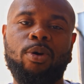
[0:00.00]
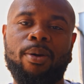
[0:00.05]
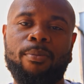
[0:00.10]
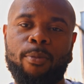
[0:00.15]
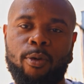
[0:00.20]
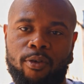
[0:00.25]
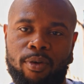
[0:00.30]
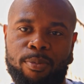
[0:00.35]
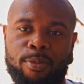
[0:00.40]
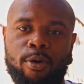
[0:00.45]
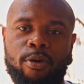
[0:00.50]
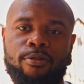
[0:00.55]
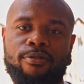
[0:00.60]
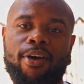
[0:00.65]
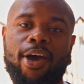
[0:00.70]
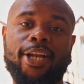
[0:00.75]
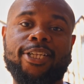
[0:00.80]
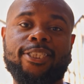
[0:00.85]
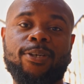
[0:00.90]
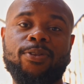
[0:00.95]
movie
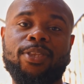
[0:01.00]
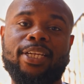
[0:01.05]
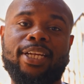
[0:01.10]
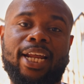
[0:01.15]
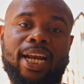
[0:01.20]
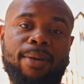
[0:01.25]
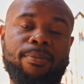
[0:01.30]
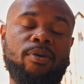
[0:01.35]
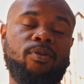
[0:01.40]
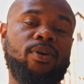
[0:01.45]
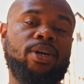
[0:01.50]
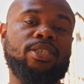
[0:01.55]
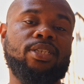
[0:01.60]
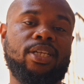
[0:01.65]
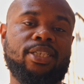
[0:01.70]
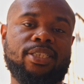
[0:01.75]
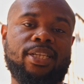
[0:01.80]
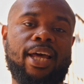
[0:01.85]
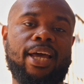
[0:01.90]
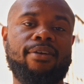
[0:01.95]
profile to see what the dynamic range
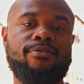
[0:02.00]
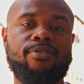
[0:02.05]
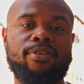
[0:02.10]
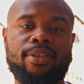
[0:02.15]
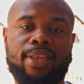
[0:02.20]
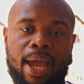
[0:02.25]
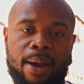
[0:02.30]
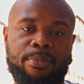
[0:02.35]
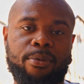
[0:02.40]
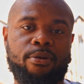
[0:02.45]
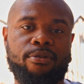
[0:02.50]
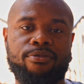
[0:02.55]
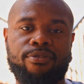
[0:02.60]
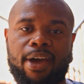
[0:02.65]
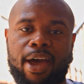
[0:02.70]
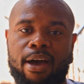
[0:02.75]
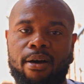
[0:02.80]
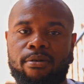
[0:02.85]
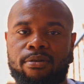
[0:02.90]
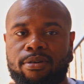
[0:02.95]
looks like for that
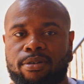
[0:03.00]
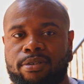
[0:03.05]
profile.